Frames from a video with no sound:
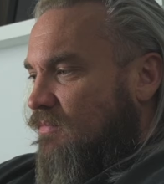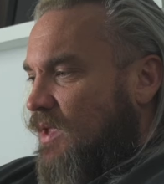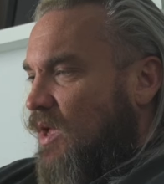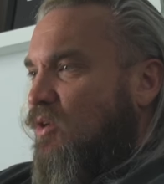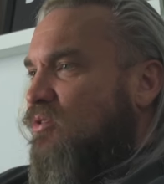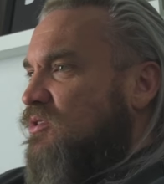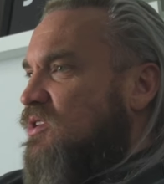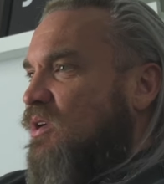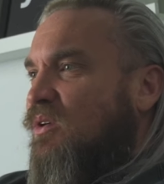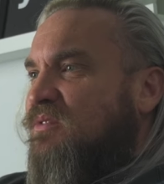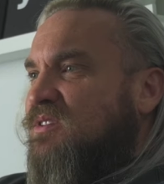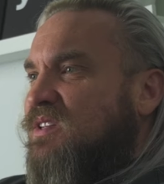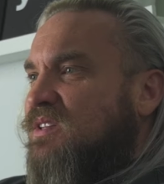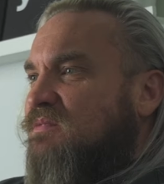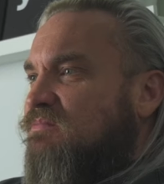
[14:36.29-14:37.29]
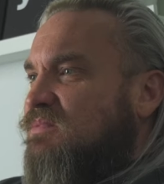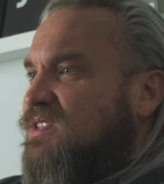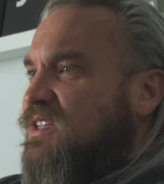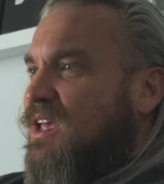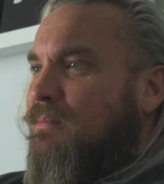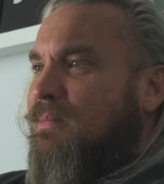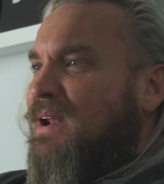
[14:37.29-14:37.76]
and also obviously
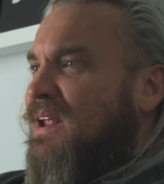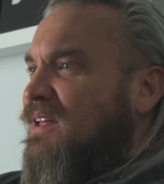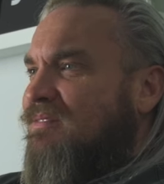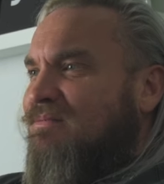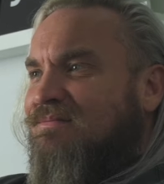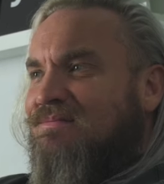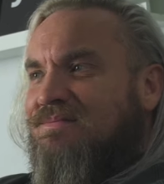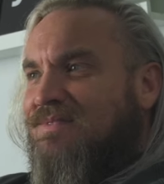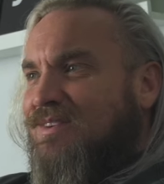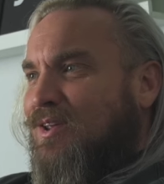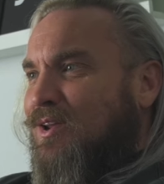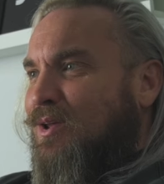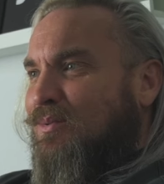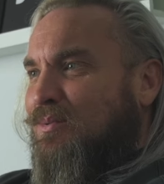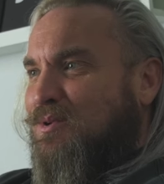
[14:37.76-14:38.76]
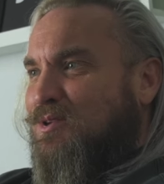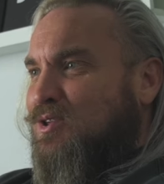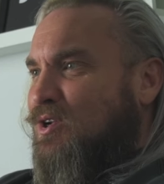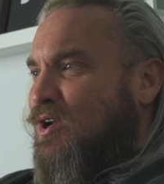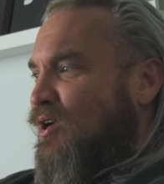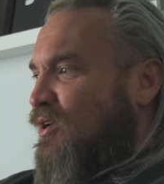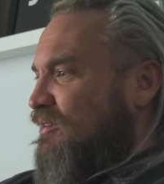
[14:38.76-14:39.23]
CMLL, you know,
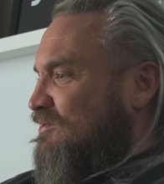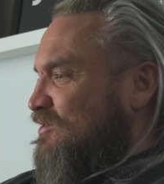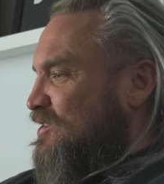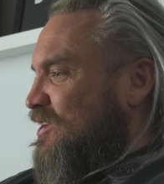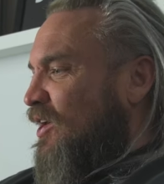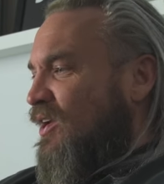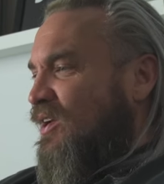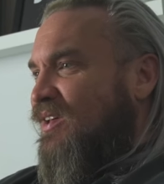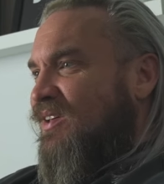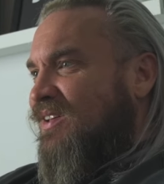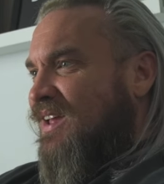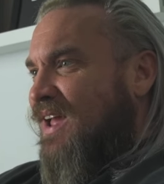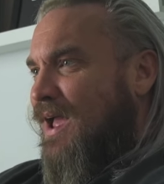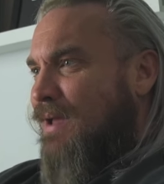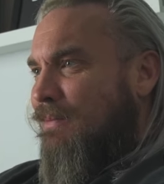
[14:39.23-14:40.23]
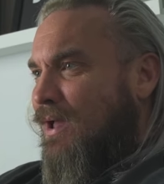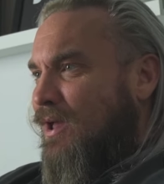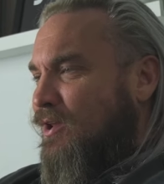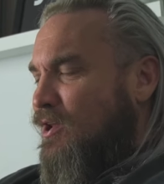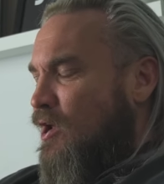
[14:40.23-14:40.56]
which kind of just kind of came out of